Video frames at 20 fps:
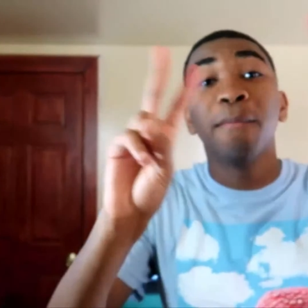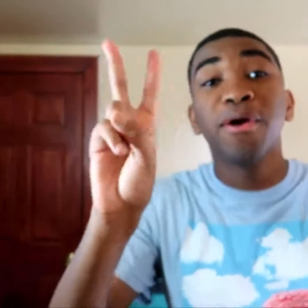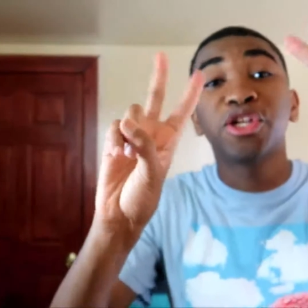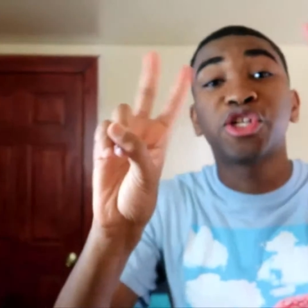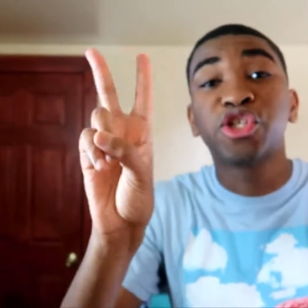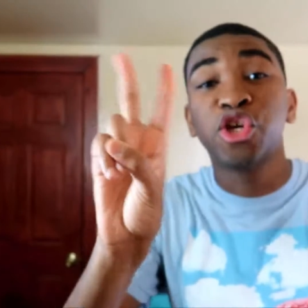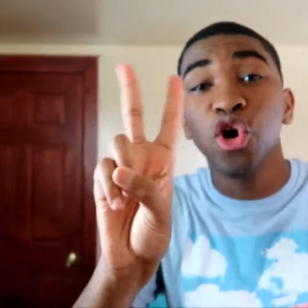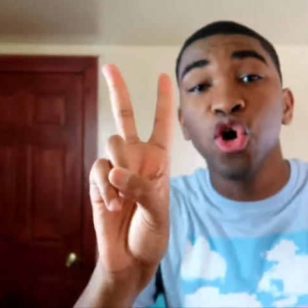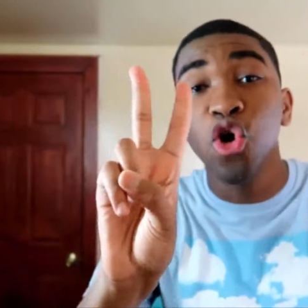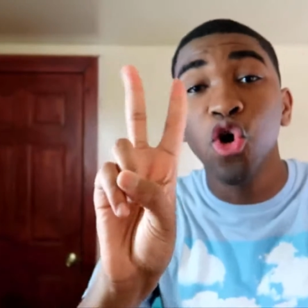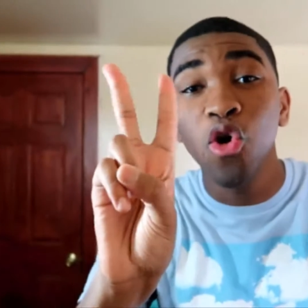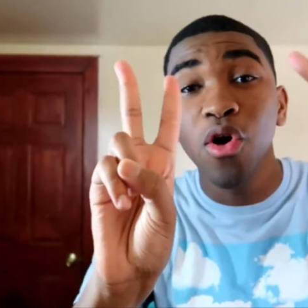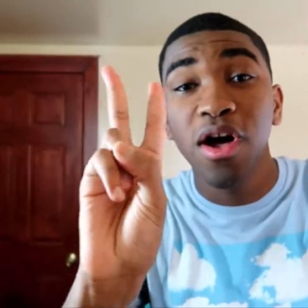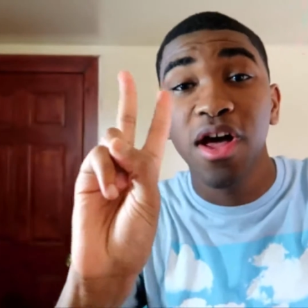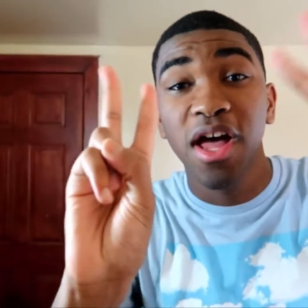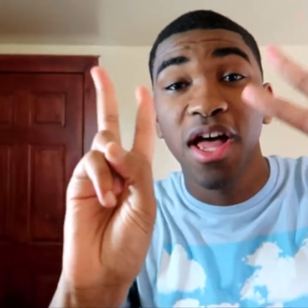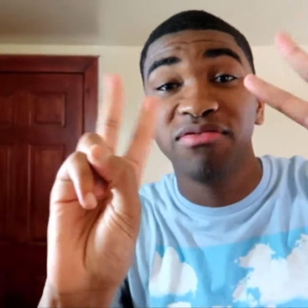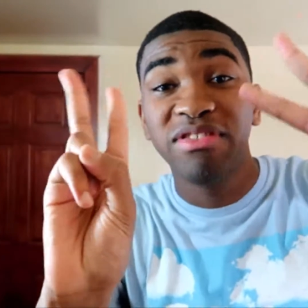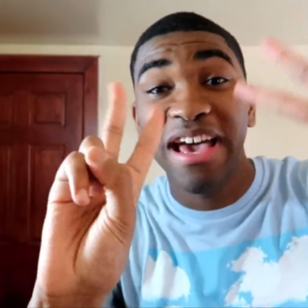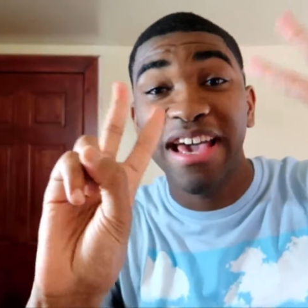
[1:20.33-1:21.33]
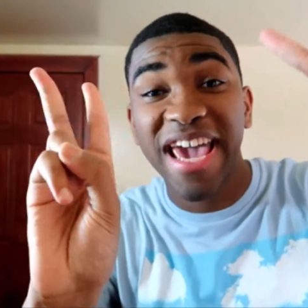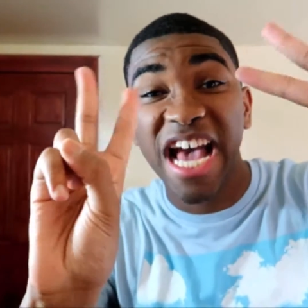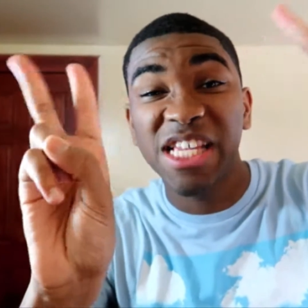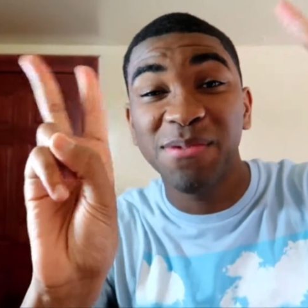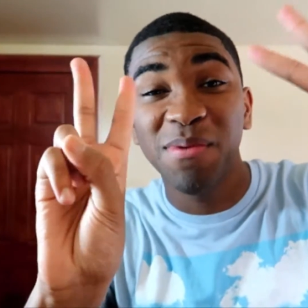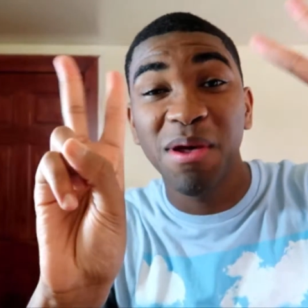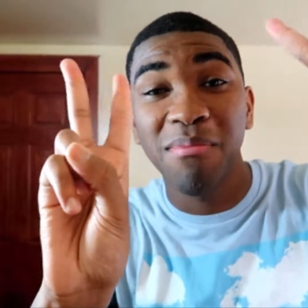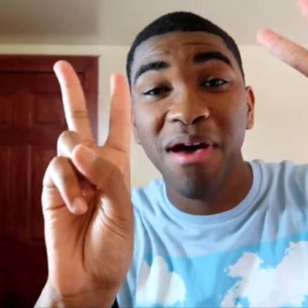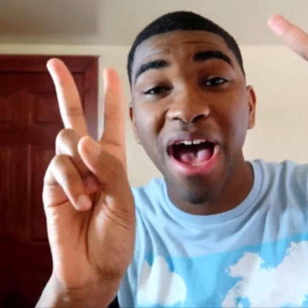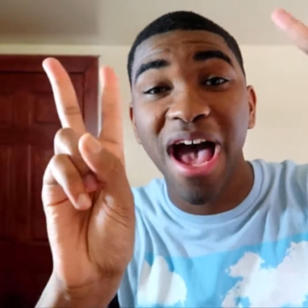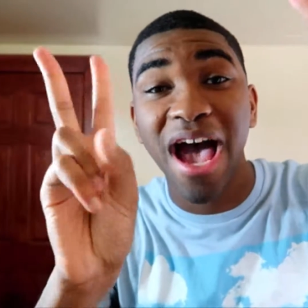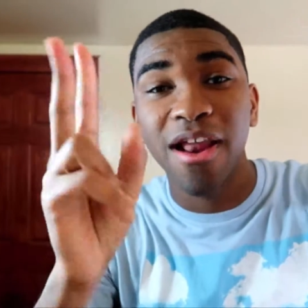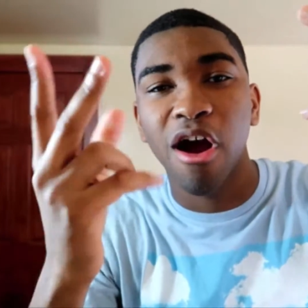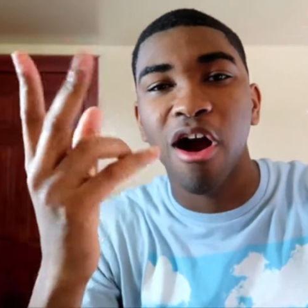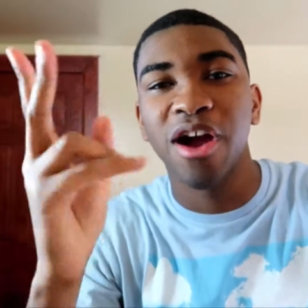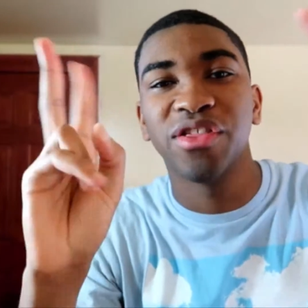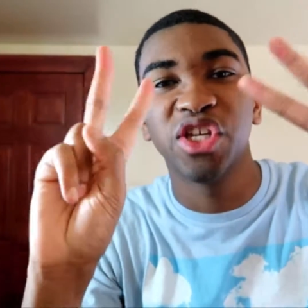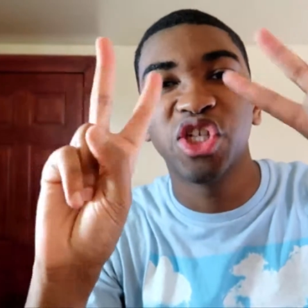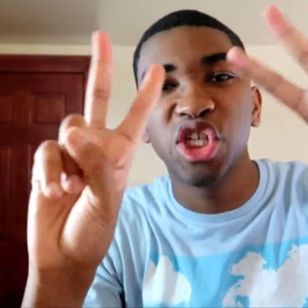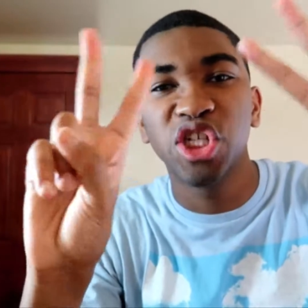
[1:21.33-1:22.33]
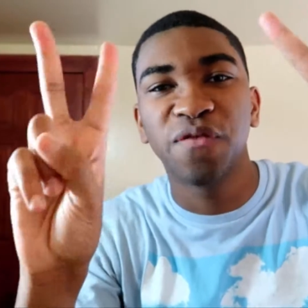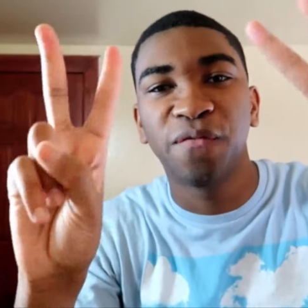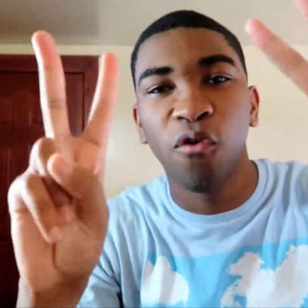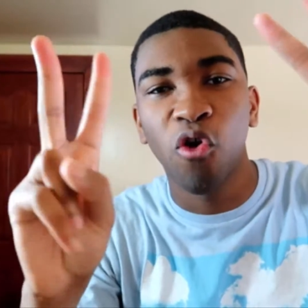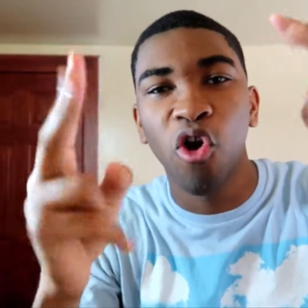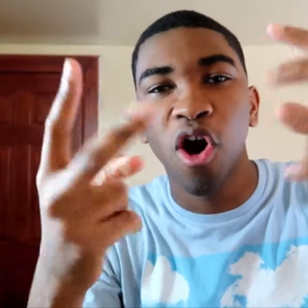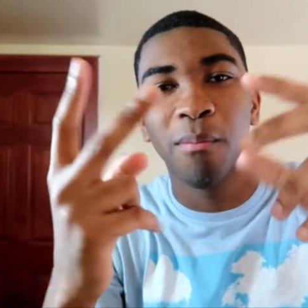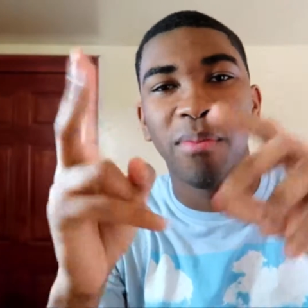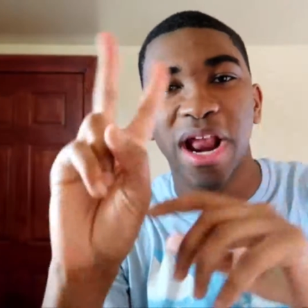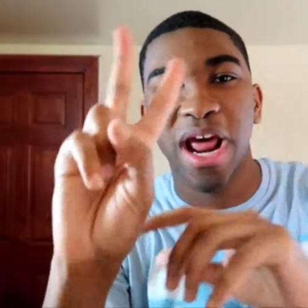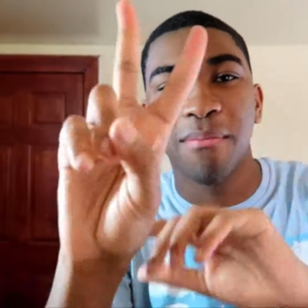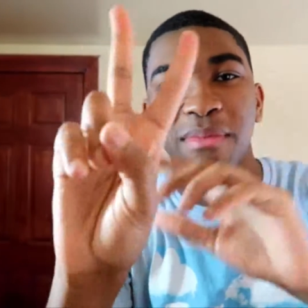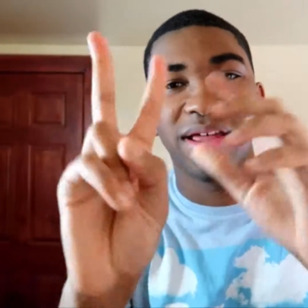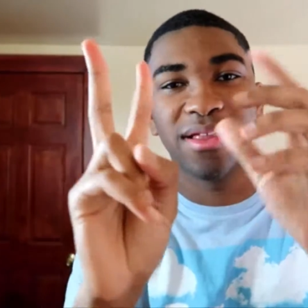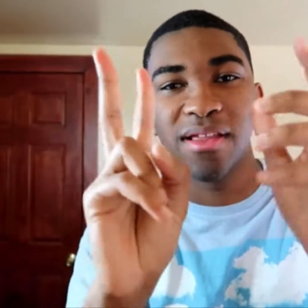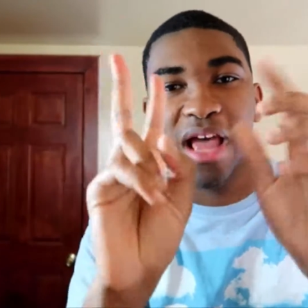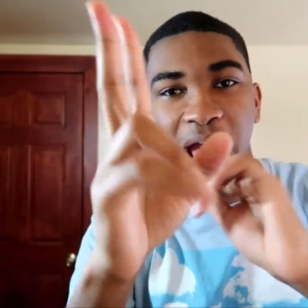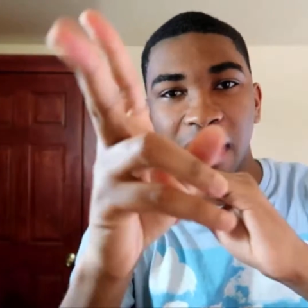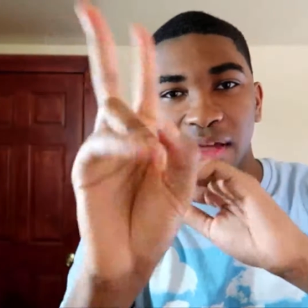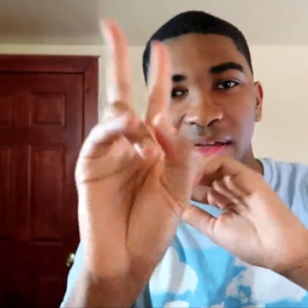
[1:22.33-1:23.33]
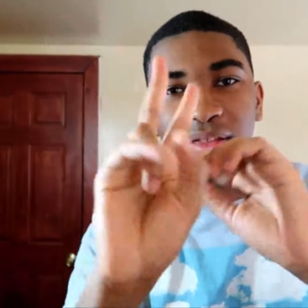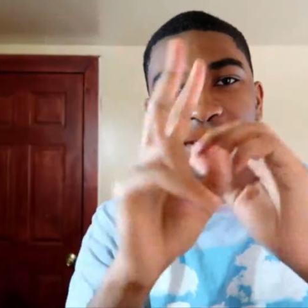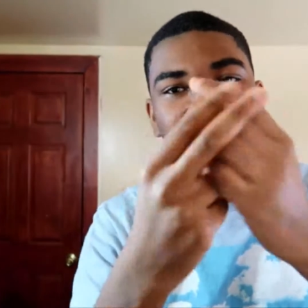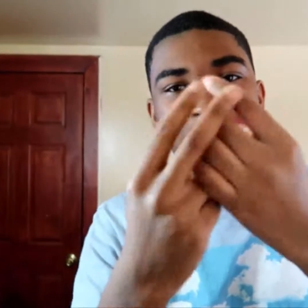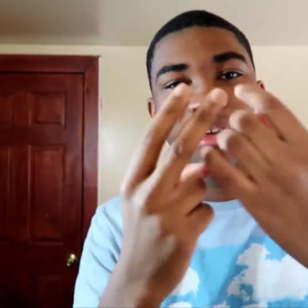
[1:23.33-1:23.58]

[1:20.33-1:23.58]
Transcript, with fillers: Number two that gets me mad. All right, this is four, but I meant, I,